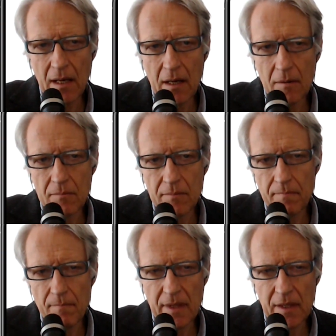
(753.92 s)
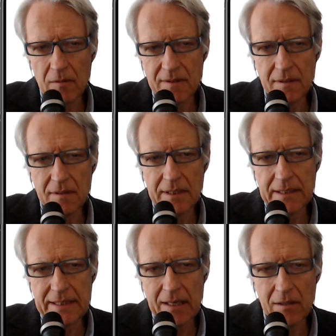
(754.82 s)
um,
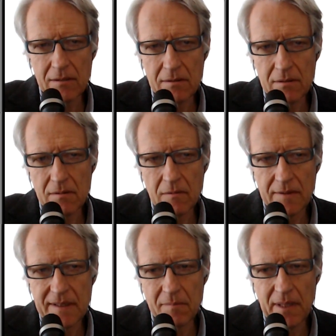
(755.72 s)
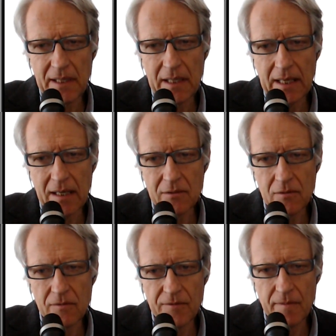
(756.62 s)
KwaZulu-Natal was completely cut
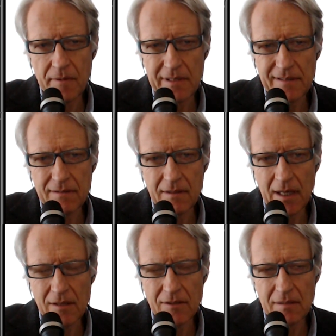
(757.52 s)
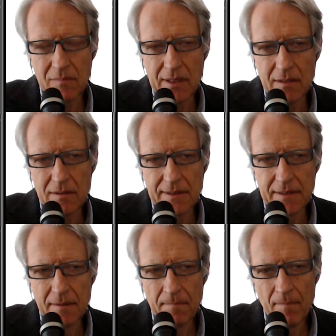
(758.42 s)
off from the rest of the country
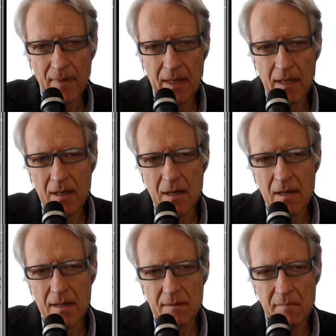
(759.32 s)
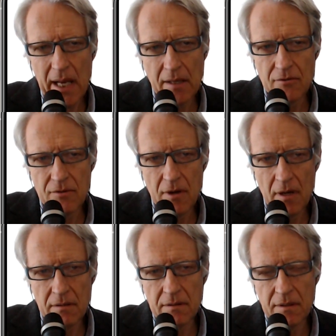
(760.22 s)
because the main
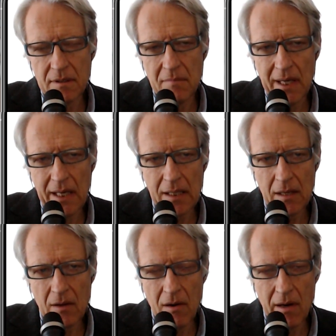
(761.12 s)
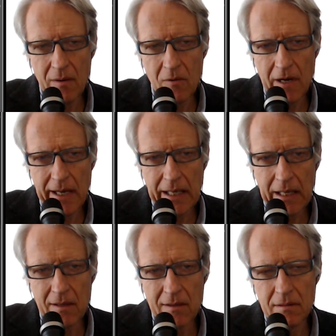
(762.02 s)
road, the main
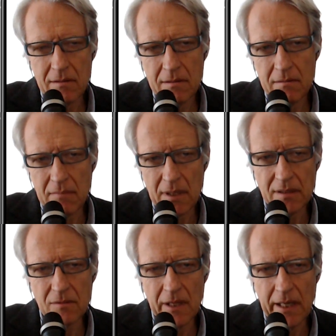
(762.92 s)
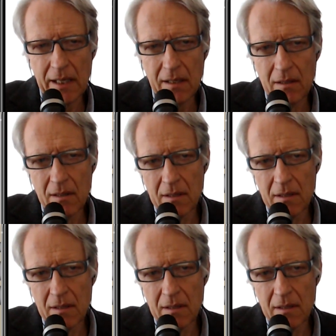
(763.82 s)
highway, motorway